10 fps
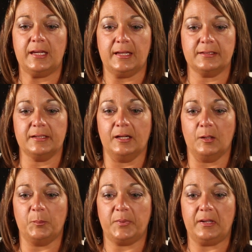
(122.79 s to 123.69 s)
he ended
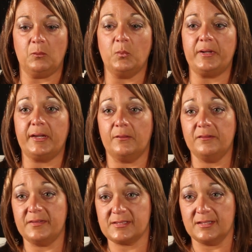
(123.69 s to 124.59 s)
up wanting to go
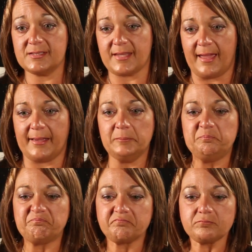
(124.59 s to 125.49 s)
to visit his
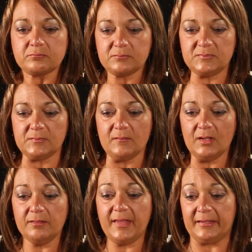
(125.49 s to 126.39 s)
dad
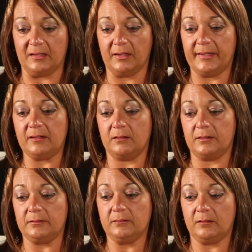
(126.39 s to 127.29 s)
that night
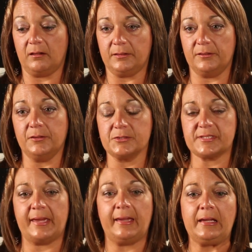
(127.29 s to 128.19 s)
on New
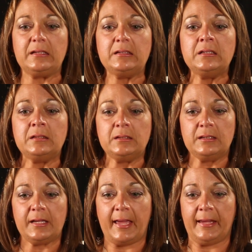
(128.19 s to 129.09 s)
Year's Day.
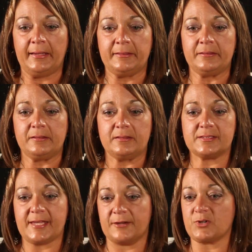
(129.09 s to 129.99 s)
And
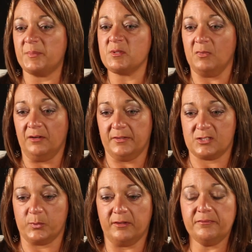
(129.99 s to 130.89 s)
his dad dropped him off
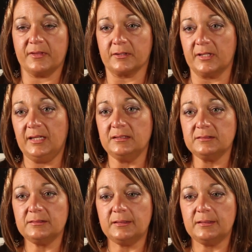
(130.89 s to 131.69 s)
at 12:30.